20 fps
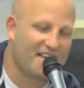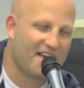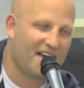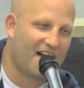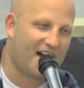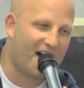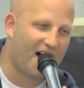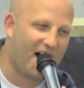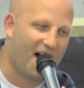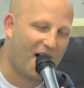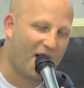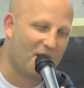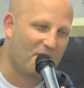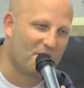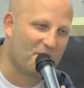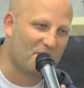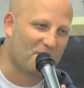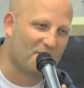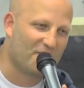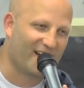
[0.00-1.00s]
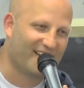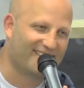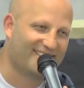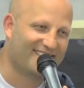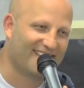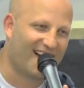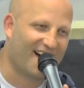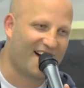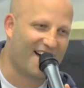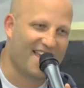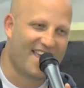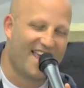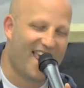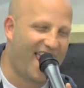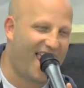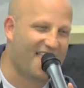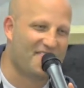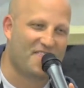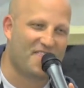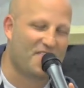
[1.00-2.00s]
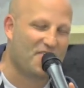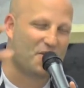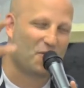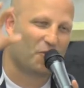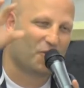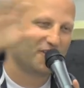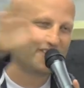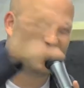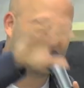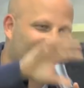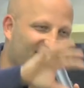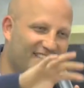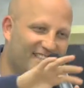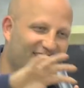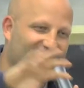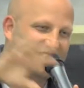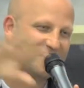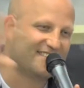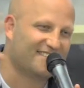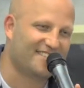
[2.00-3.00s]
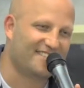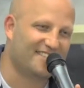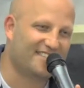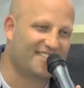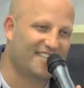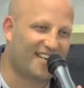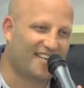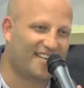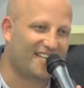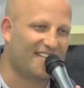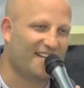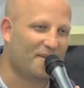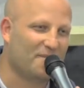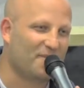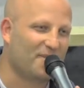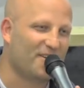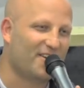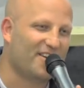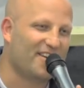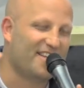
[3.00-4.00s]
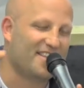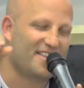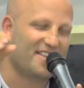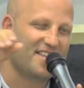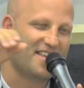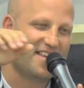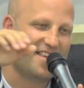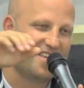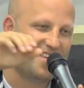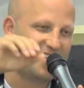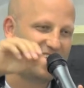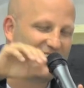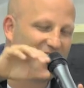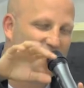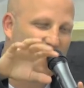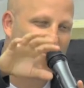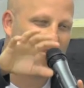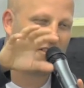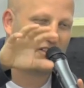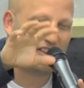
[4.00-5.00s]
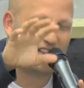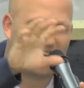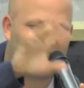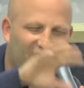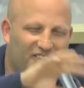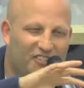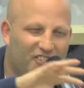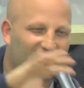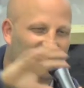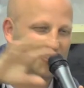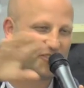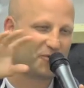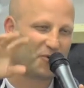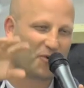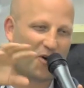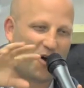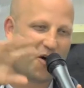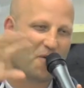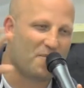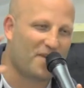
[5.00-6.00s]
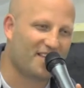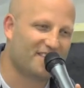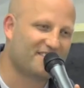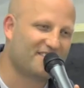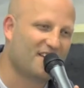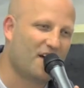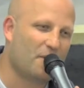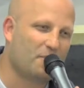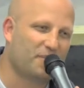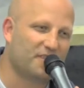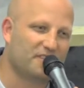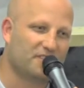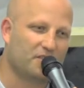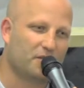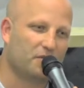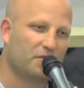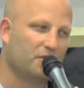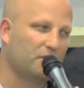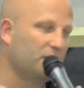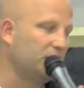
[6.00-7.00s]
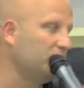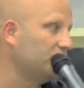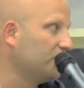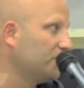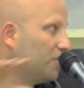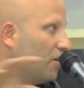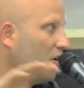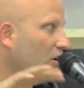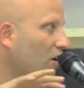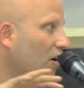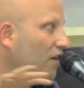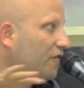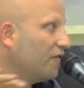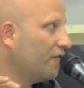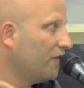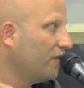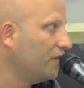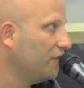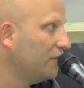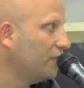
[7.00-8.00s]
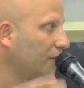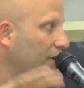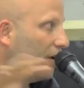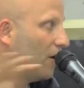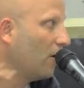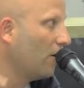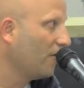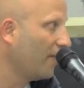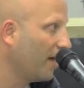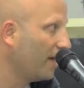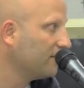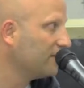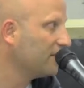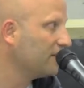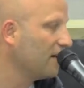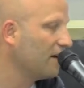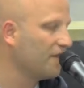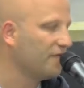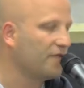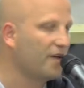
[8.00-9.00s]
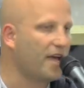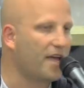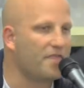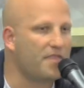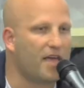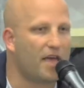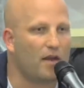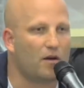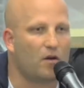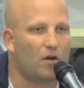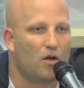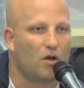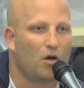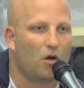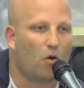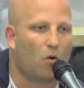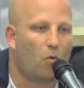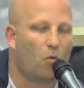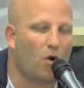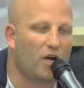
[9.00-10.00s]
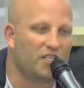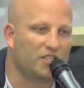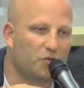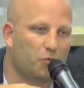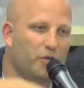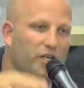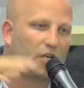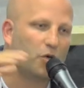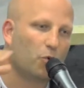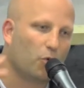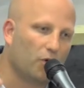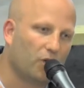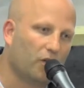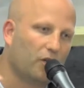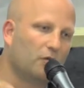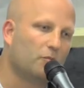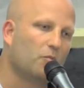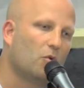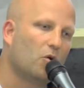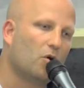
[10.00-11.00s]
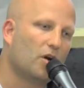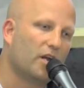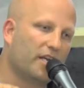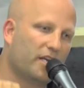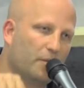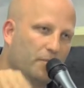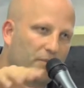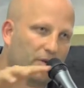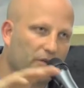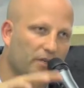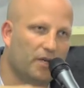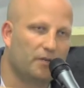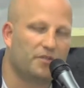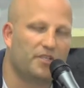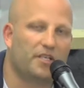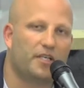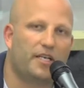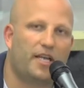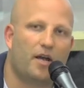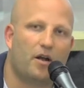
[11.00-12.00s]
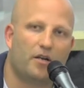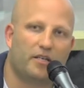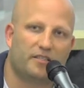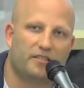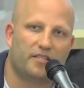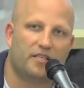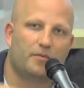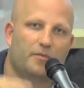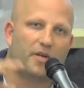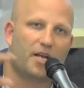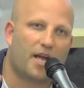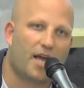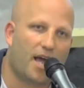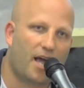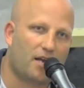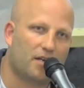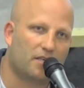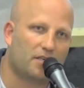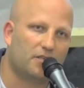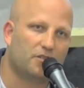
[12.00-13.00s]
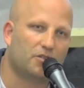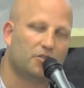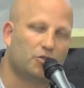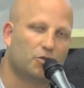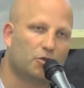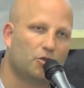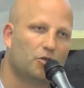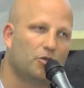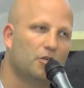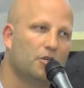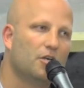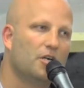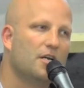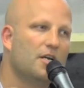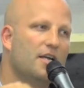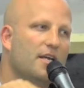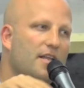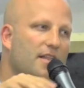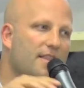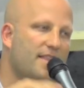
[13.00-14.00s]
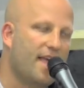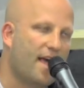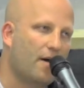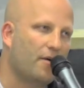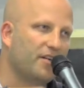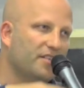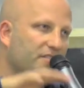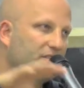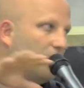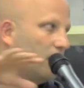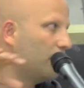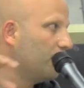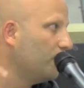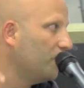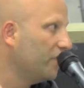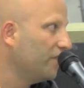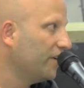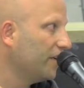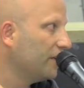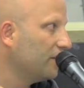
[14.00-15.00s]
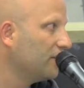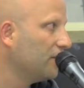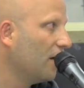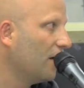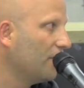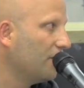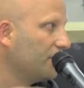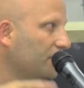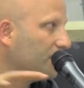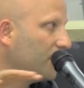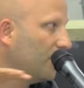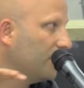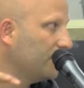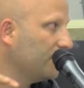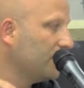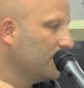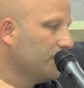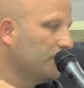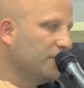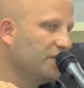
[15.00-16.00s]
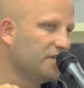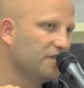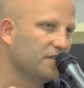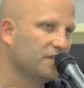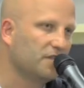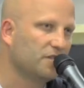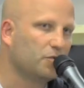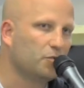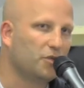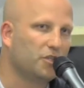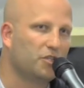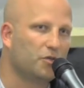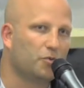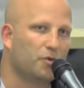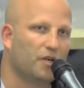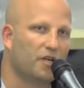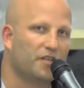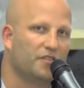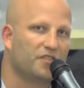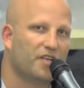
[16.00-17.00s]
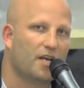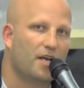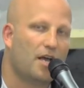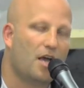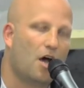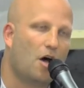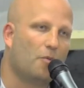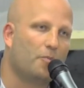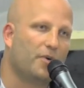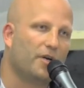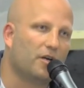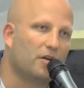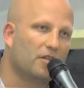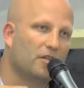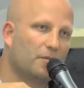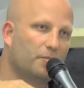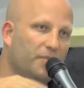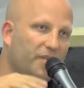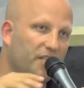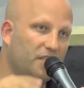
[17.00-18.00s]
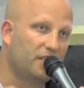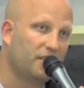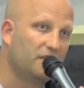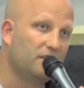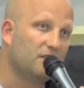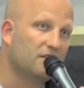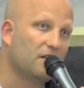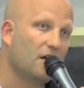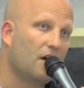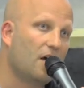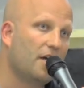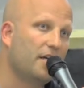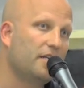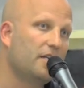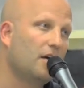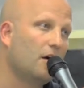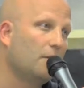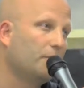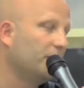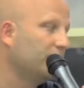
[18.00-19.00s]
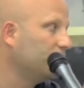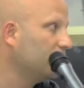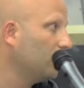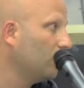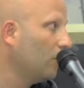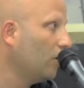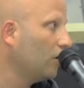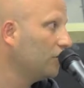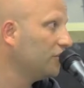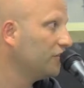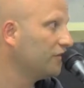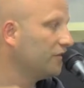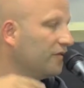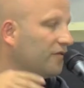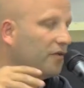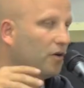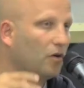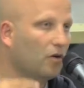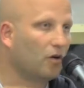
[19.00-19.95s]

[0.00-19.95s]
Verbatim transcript: Um, but uh, and there wasn't a consistent checking number, and you know the ledgers were all messed up, and so you start off doing all that stuff. And then once we grew a little more and I could build up the accounting team and I had a controller, now I started moving into other sides of the business, which was helping on the BD side, helping to launch some of our